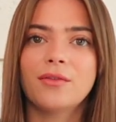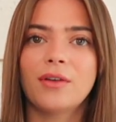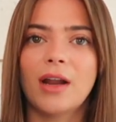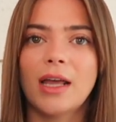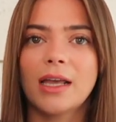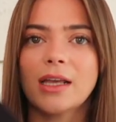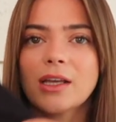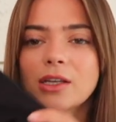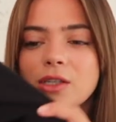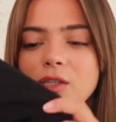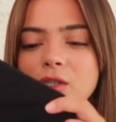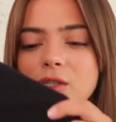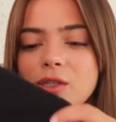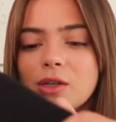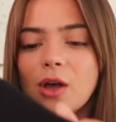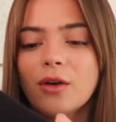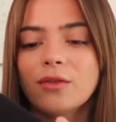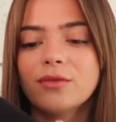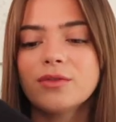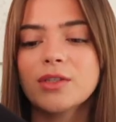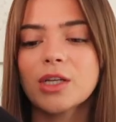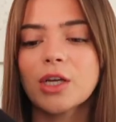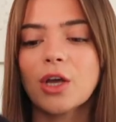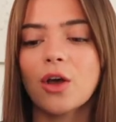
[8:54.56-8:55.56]
of like
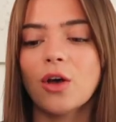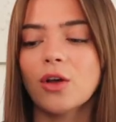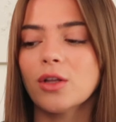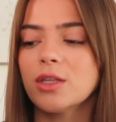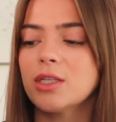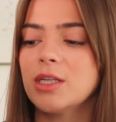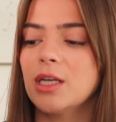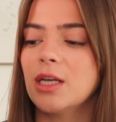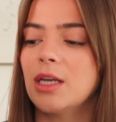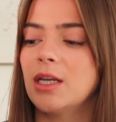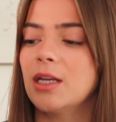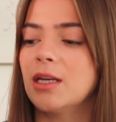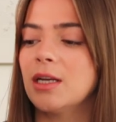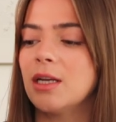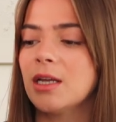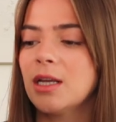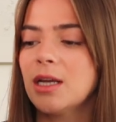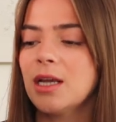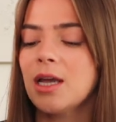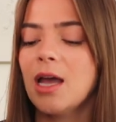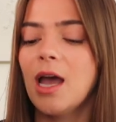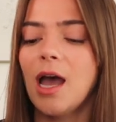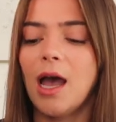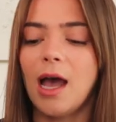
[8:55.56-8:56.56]
soft cotton
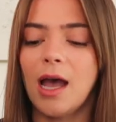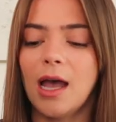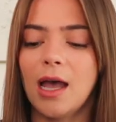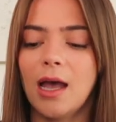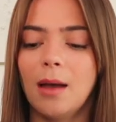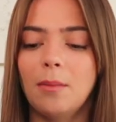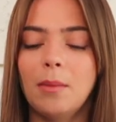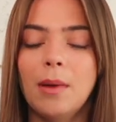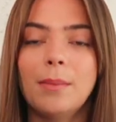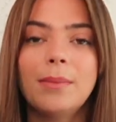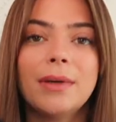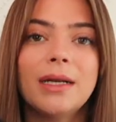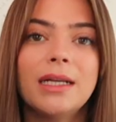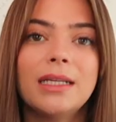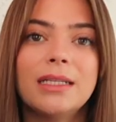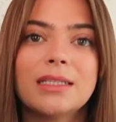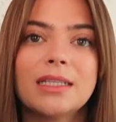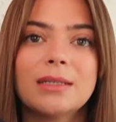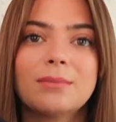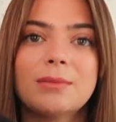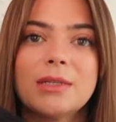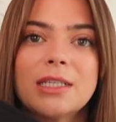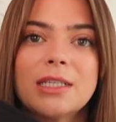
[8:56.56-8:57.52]
pleated